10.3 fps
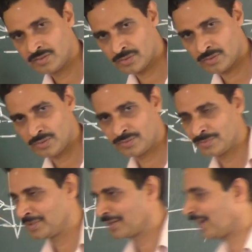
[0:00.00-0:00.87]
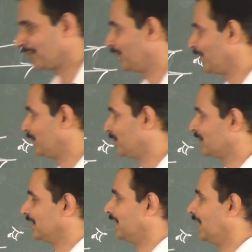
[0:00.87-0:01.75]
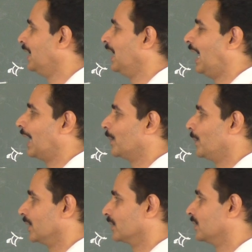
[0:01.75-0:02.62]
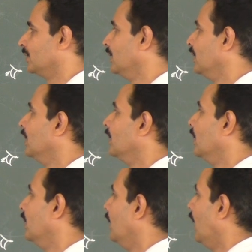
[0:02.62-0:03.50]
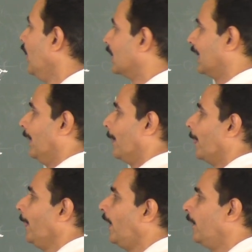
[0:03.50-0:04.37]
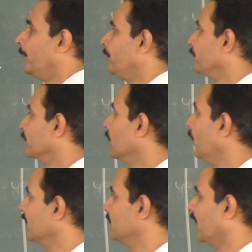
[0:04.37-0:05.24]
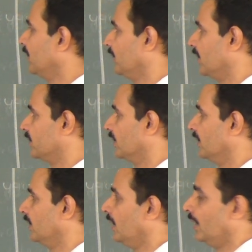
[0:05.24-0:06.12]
So, you should be careful while putting the arrow marks. Okay, now what is magnification?